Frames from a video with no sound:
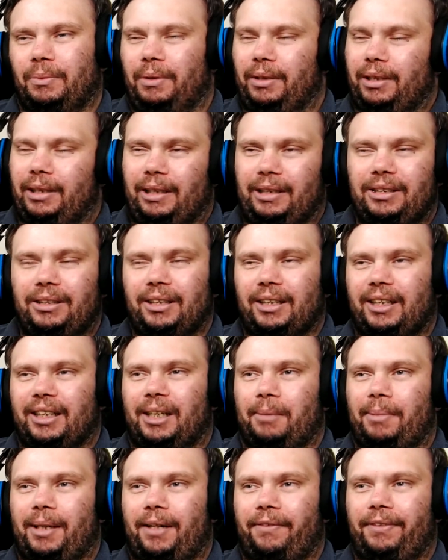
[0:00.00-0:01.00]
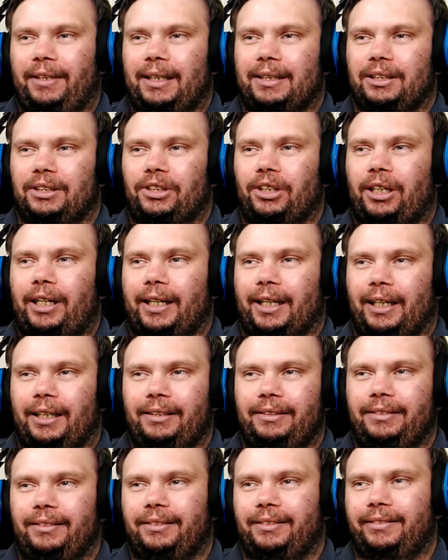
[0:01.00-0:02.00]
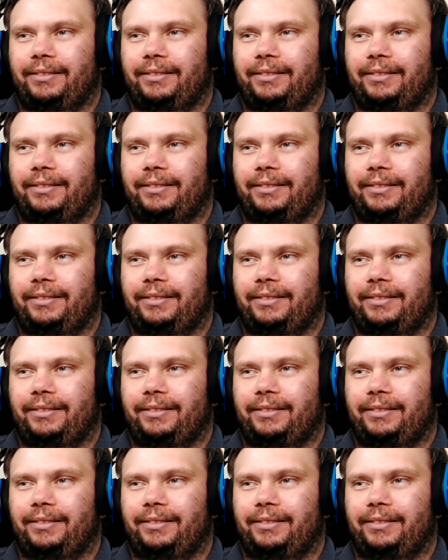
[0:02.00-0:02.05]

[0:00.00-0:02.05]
Well, it's not going to get better if he doesn't try again.